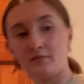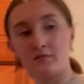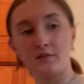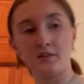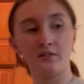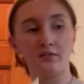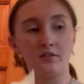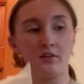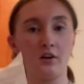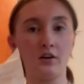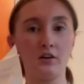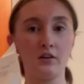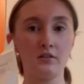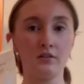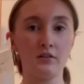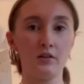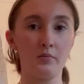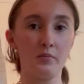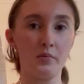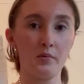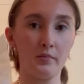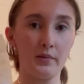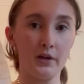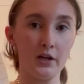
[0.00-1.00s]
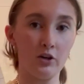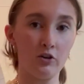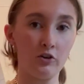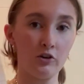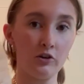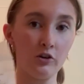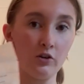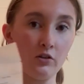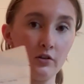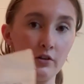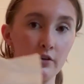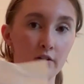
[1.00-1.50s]
Stocked up on my
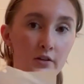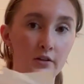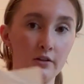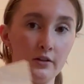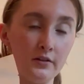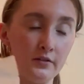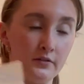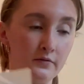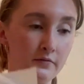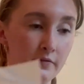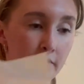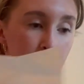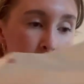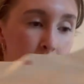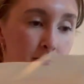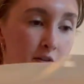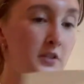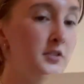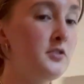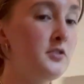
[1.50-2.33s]
granola favorite.